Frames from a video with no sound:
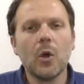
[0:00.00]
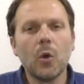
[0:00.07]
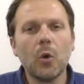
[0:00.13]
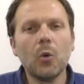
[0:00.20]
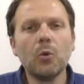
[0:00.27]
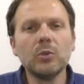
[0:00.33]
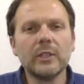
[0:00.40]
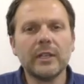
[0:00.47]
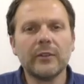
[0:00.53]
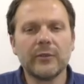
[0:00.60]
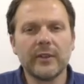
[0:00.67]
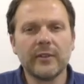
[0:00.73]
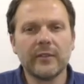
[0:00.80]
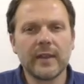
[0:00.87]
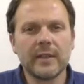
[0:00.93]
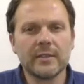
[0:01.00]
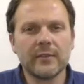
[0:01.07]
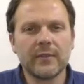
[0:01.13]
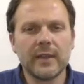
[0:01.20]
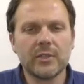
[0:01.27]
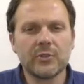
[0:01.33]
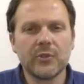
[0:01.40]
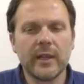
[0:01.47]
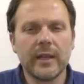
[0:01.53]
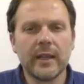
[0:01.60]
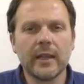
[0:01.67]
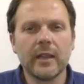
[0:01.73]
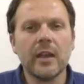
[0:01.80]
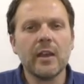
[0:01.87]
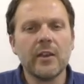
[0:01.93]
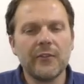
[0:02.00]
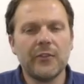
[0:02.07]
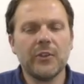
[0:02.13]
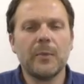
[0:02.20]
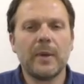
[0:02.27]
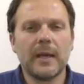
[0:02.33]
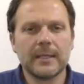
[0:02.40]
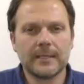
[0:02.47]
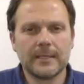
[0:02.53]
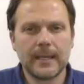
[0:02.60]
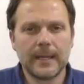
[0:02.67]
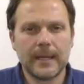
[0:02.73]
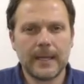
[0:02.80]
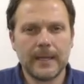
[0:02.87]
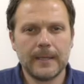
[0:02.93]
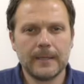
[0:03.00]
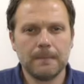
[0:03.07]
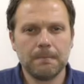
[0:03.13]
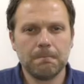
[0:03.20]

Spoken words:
or delivering face-to-face training for the past decade.